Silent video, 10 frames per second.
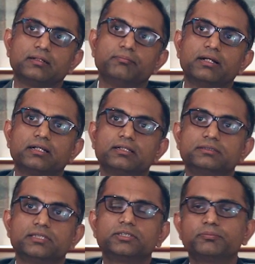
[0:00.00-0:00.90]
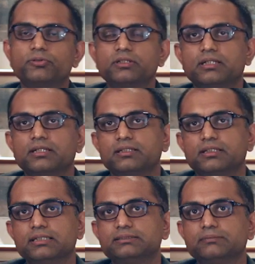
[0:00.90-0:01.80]
but just to put
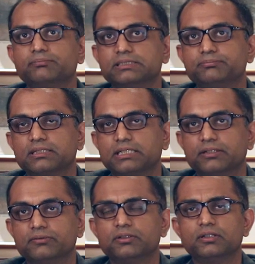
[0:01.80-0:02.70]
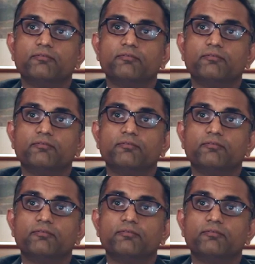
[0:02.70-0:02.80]
things in perspective,